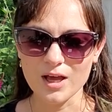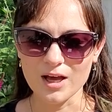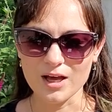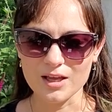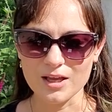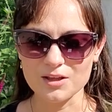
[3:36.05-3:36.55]

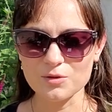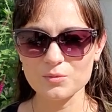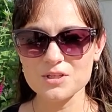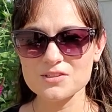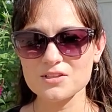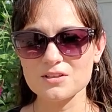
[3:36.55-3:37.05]
And the
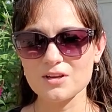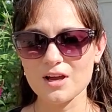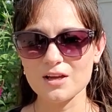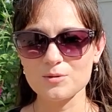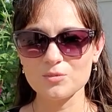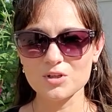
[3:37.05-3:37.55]
reason
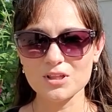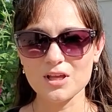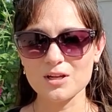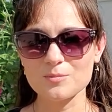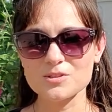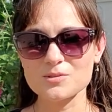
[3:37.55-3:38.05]
I bring that
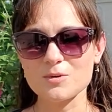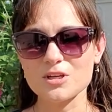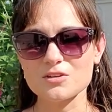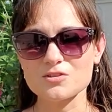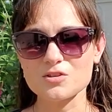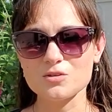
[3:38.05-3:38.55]
up is
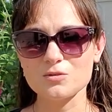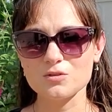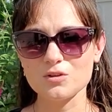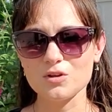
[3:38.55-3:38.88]
because you